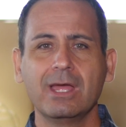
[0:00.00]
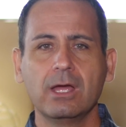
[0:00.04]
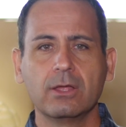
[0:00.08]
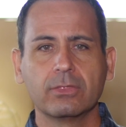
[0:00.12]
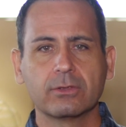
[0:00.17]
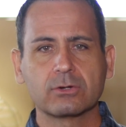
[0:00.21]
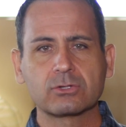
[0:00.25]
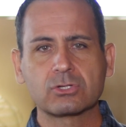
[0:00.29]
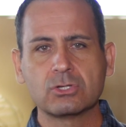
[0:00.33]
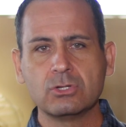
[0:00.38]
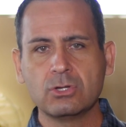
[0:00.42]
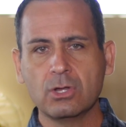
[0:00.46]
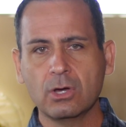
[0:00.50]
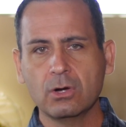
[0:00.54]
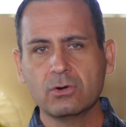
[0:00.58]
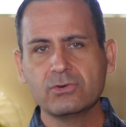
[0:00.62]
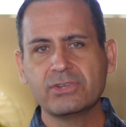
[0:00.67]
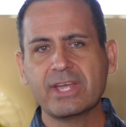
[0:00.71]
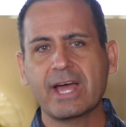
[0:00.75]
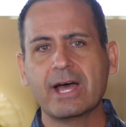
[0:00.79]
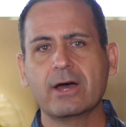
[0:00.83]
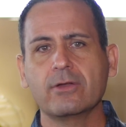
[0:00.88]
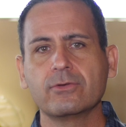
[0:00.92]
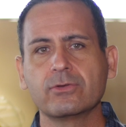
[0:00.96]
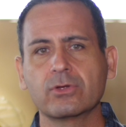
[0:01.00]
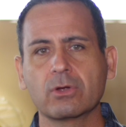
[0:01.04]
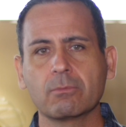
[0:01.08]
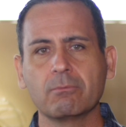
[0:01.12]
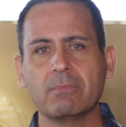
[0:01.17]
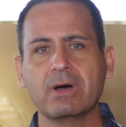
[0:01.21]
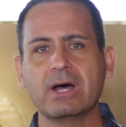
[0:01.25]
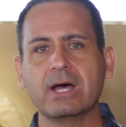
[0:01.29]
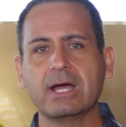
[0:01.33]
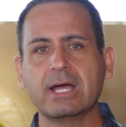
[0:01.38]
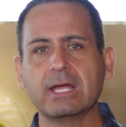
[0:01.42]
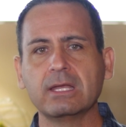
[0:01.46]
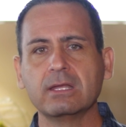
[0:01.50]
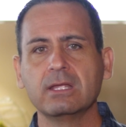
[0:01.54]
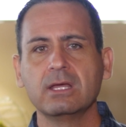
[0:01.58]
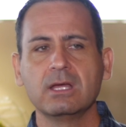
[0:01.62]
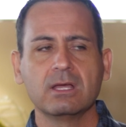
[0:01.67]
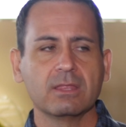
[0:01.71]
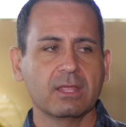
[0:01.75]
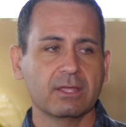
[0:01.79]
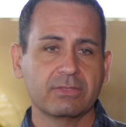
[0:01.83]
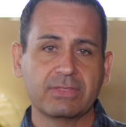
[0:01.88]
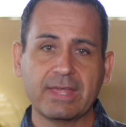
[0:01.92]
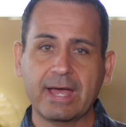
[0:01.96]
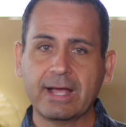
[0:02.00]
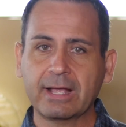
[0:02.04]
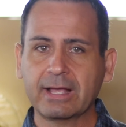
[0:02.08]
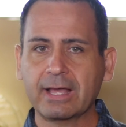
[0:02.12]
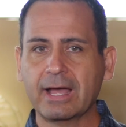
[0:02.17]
there's no doubt in your mind that that